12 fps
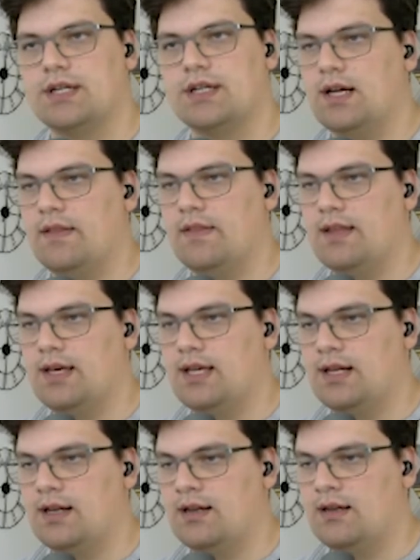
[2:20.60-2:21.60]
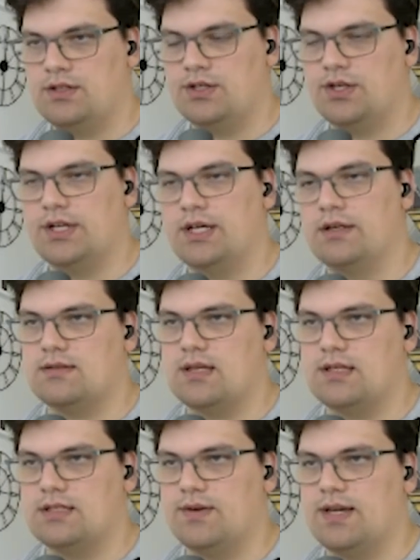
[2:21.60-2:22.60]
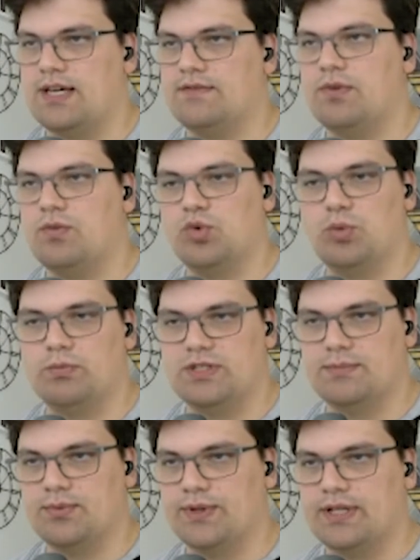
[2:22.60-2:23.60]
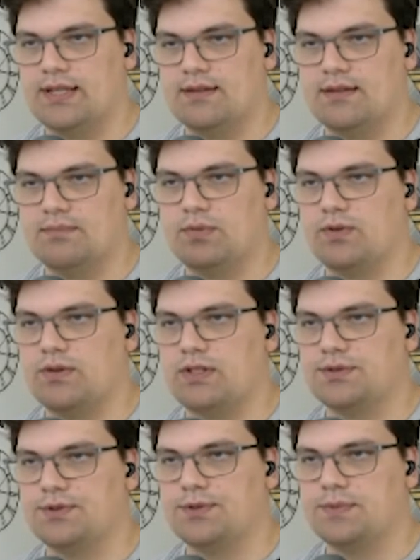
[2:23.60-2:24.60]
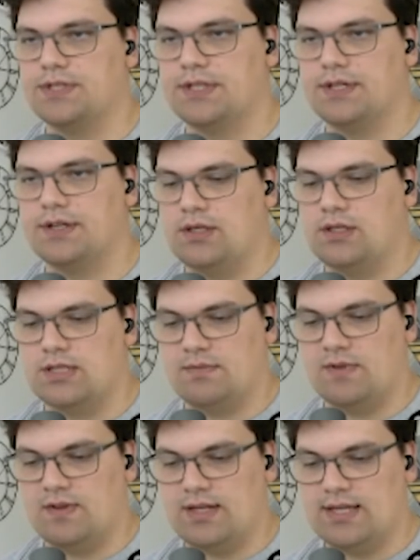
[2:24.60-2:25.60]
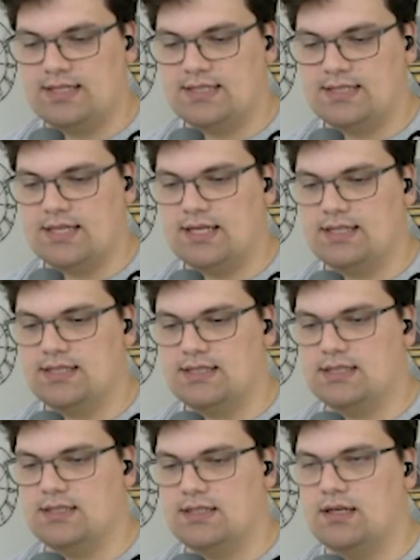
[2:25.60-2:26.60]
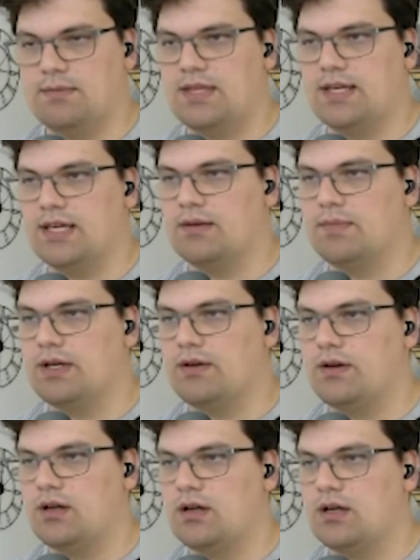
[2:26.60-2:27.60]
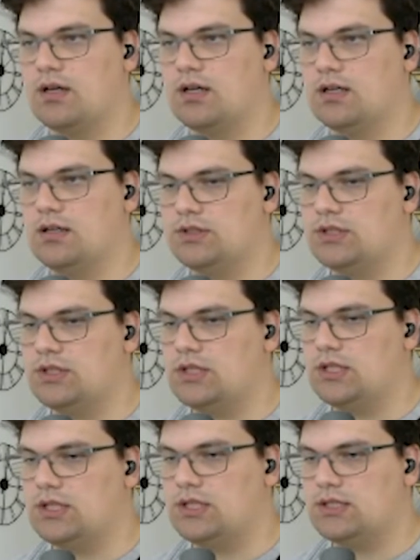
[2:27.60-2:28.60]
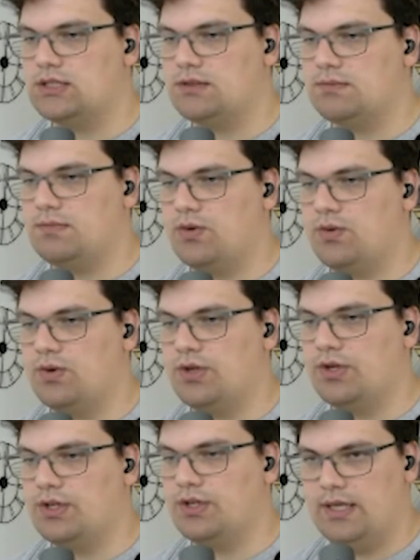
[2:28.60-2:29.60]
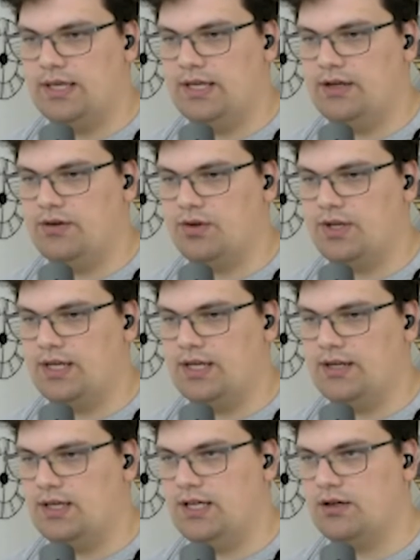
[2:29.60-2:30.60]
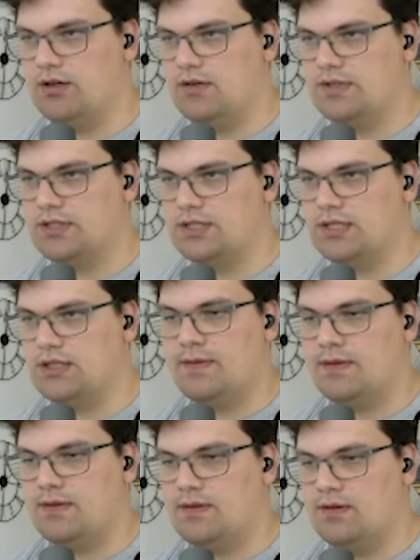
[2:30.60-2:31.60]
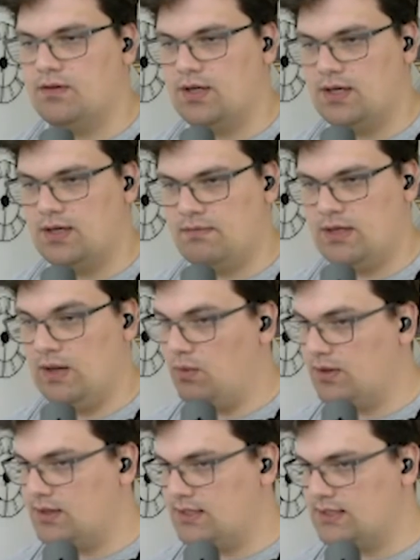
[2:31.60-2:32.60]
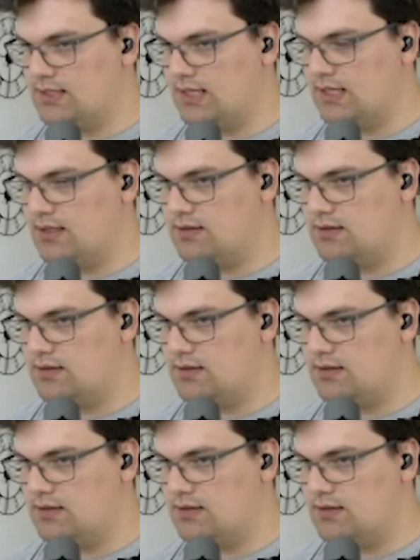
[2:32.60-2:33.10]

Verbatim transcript: And then turning. So I have room to breathe on both of these groups here. Some of the next things I'm thinking about are just my corner. Here or here? Here, obviously. Okay, I want this side.